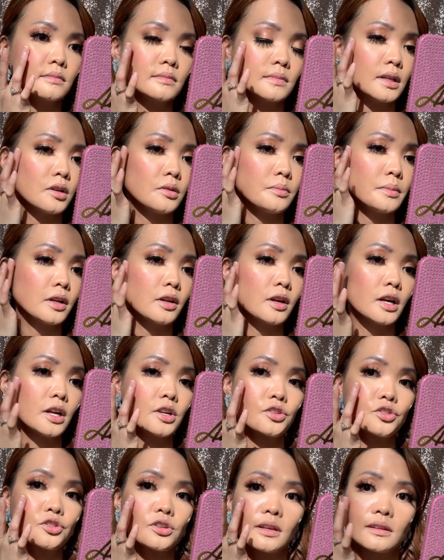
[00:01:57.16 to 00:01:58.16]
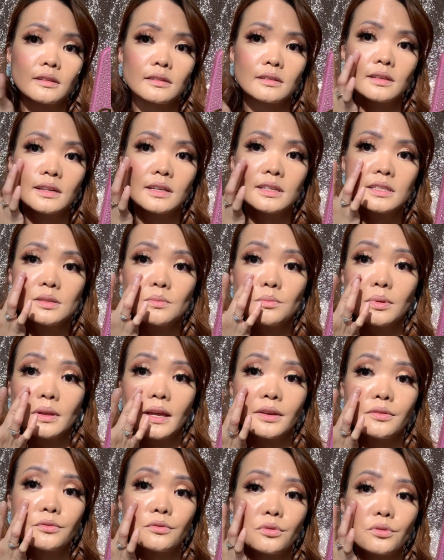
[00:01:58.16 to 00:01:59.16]
Oh my gosh, it does
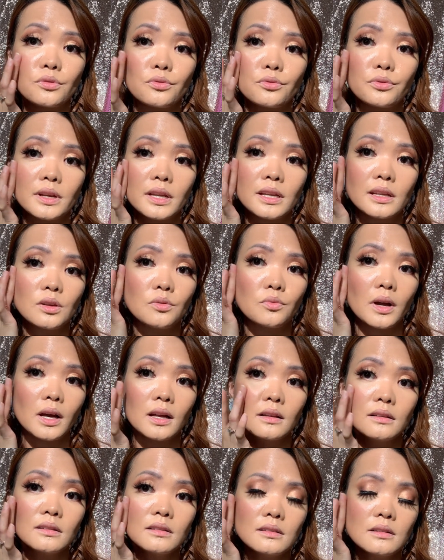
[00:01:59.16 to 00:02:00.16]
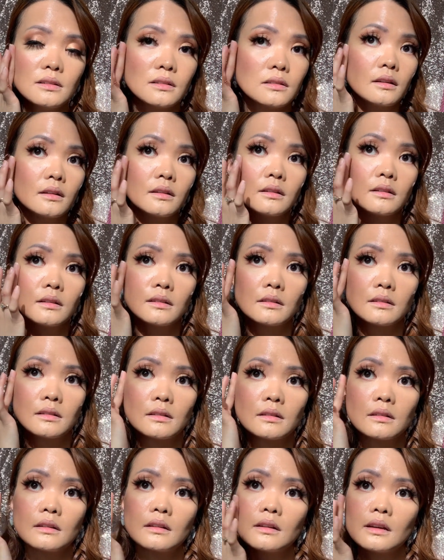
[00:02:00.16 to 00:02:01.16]
blend really well.
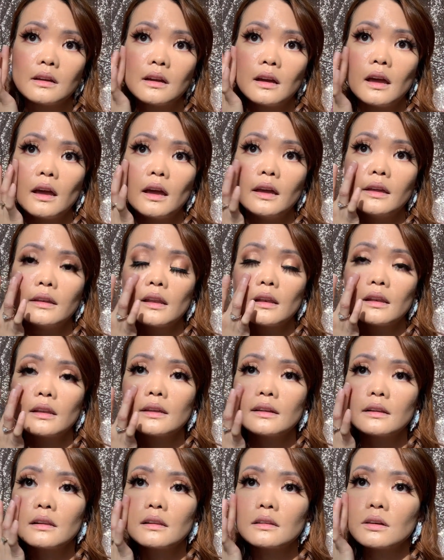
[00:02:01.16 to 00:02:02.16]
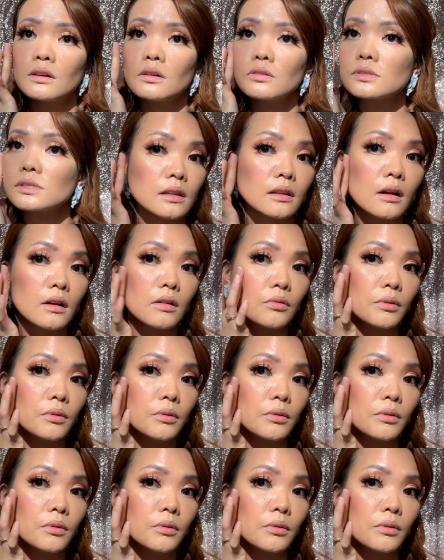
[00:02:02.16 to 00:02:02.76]
And a little goes a long